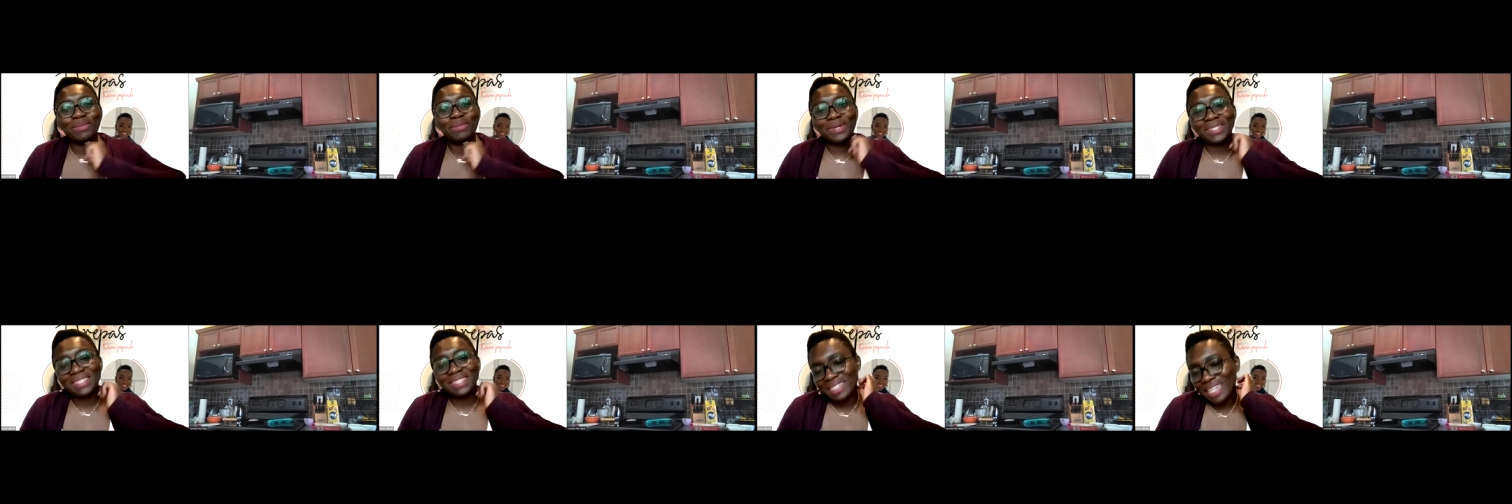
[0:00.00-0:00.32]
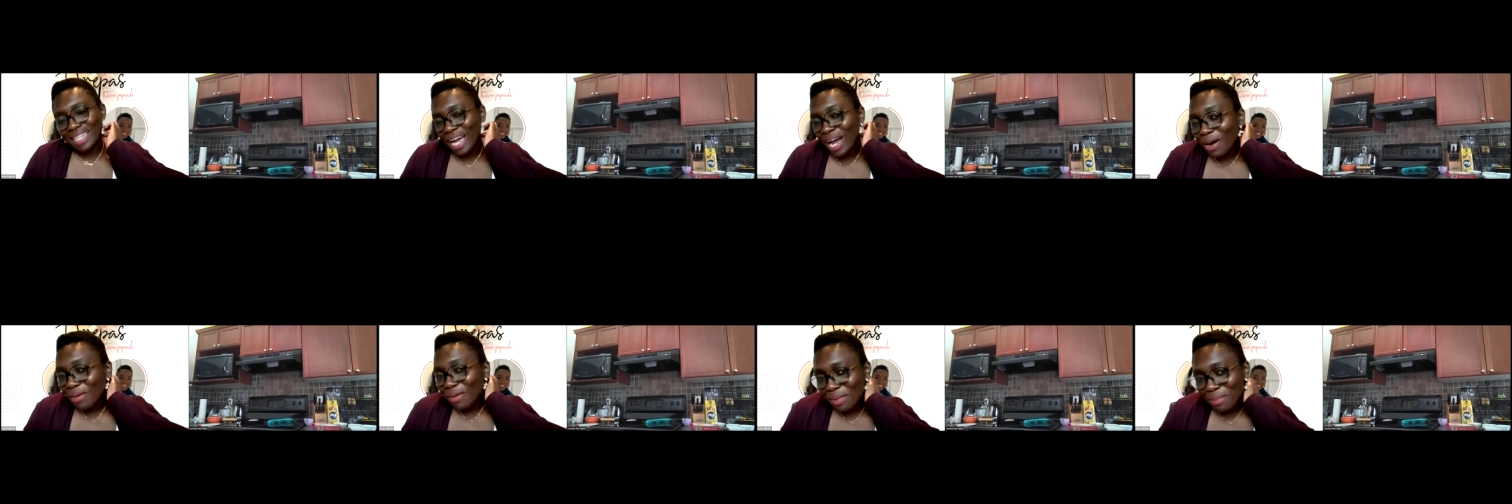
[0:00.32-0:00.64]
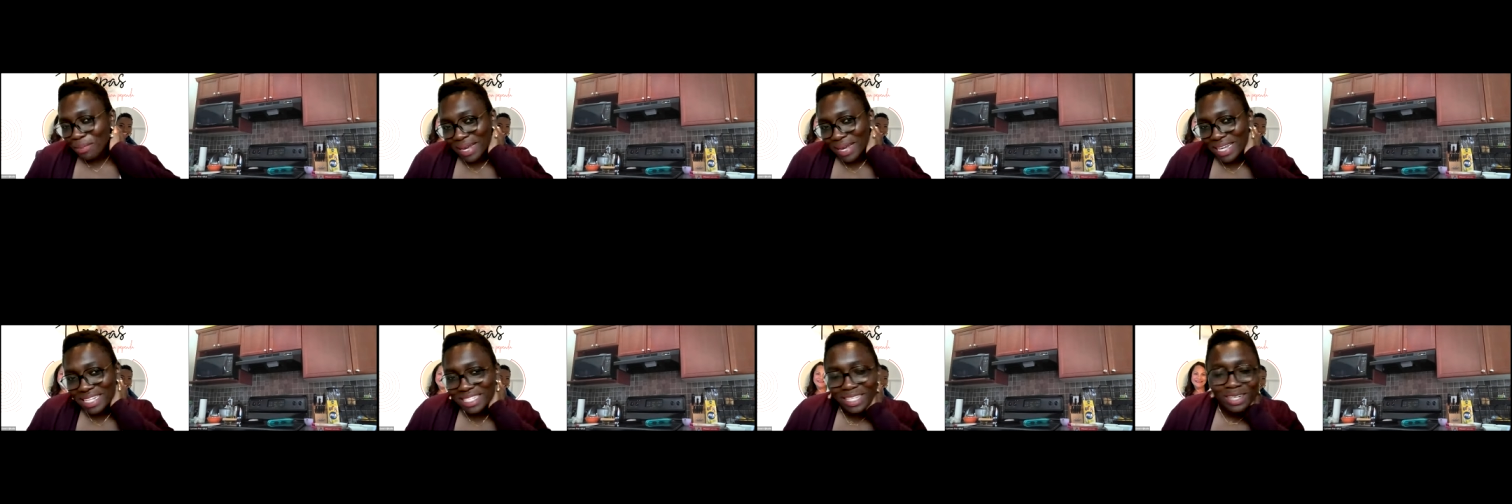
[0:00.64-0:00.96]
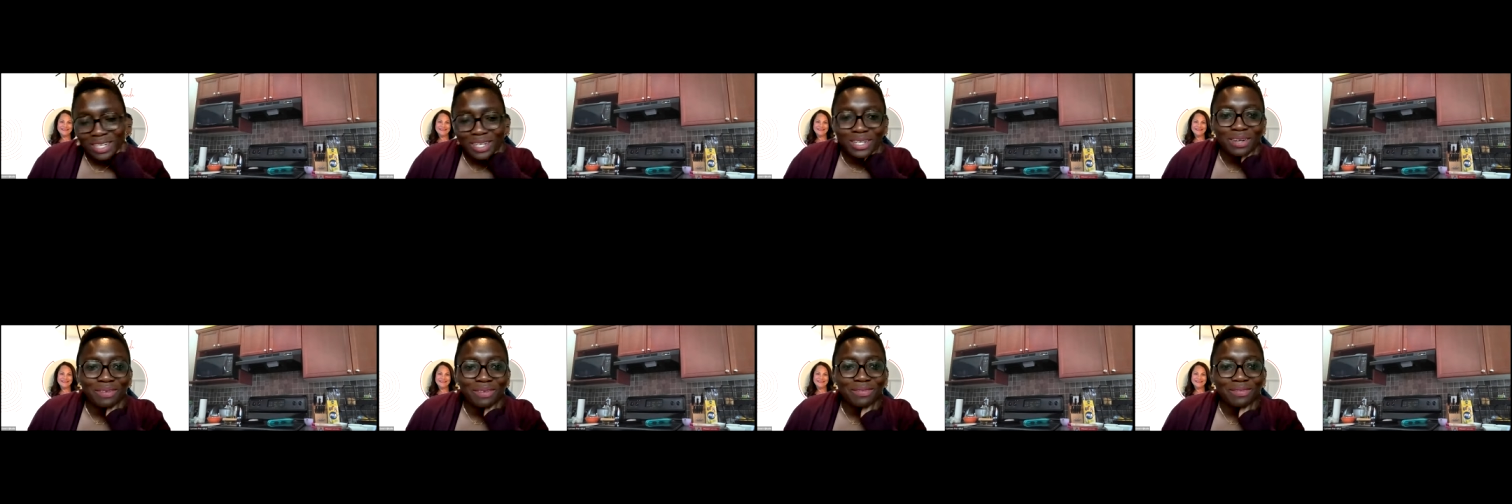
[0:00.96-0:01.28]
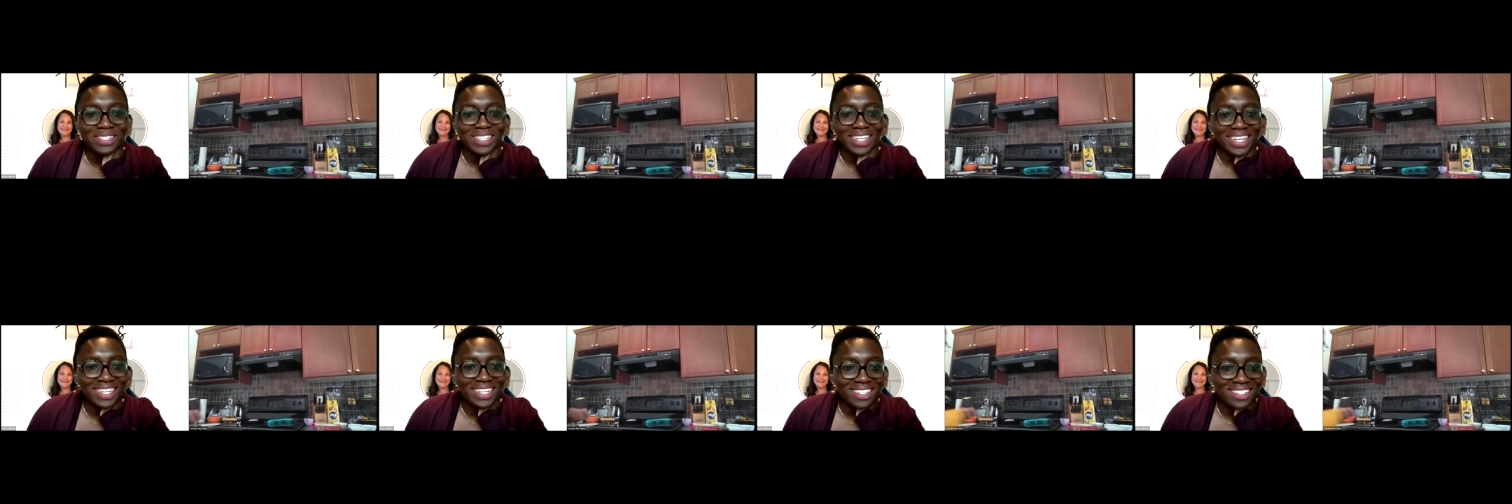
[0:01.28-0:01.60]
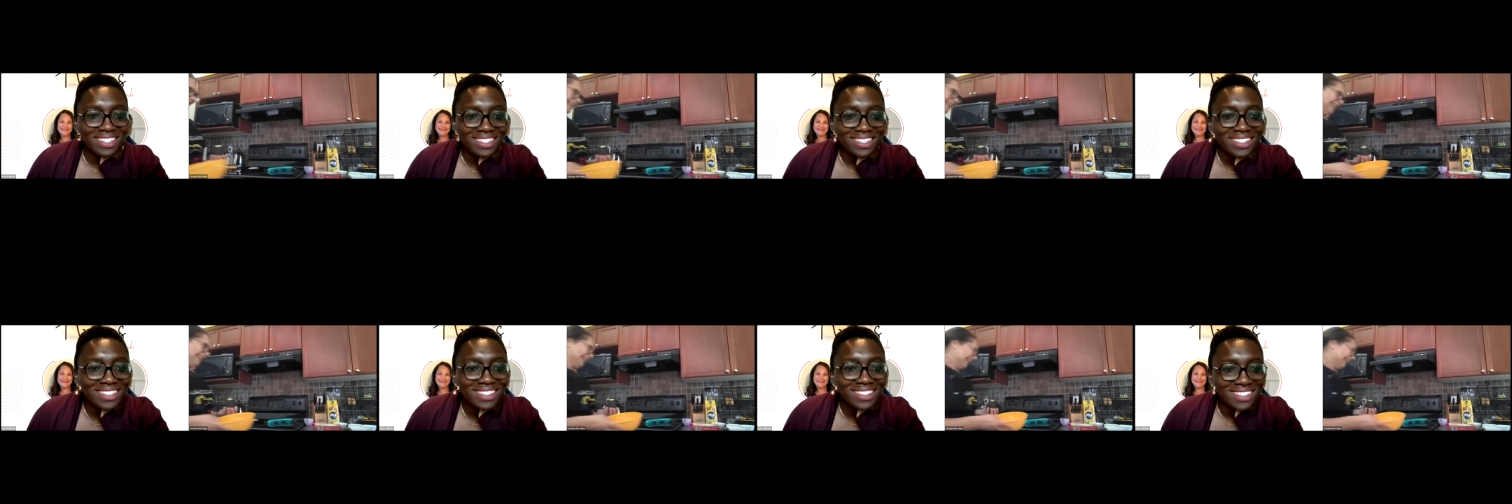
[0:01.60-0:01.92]
But now it makes a lot of
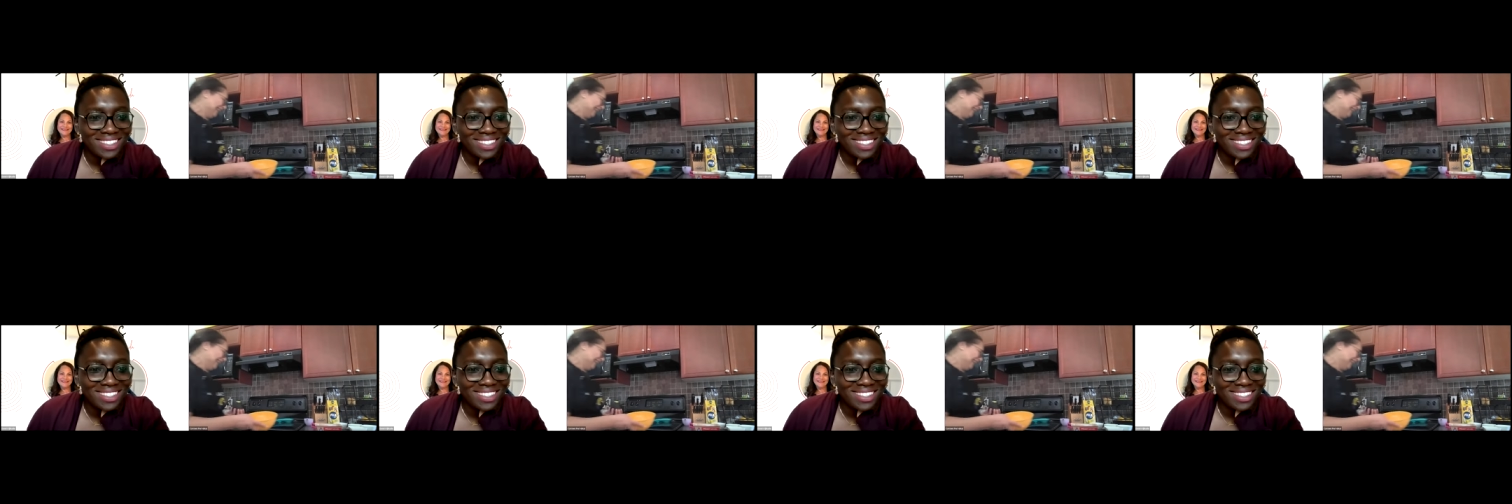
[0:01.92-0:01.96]
sense.